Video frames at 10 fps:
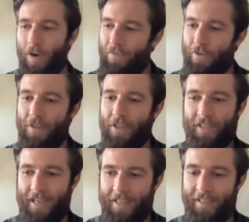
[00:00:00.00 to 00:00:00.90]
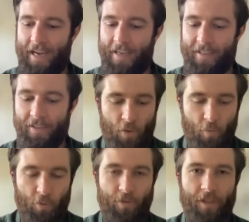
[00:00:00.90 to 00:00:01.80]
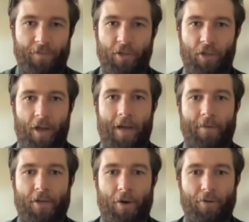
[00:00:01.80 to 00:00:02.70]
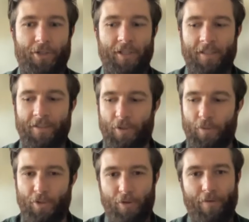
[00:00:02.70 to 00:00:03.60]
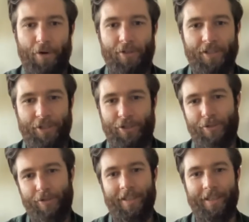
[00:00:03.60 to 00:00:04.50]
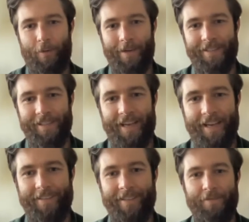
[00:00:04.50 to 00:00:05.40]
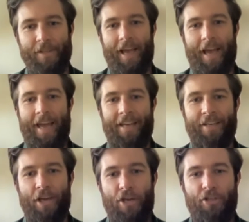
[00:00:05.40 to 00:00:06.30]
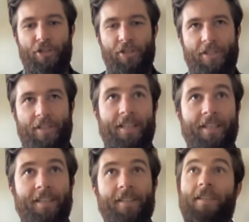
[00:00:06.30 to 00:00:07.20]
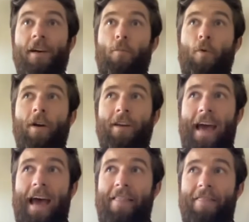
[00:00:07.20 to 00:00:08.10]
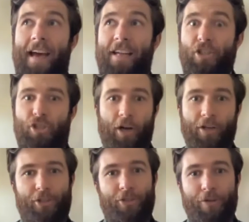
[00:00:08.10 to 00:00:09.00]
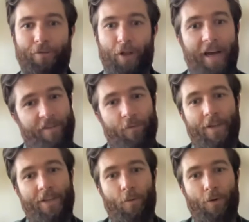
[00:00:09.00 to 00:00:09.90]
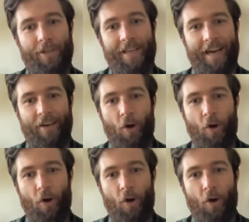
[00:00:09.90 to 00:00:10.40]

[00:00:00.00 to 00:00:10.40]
of them that stands out is we were delivering climate coaching to a university student in Queensland, and just seeing someone at that juncture of life where you're working out,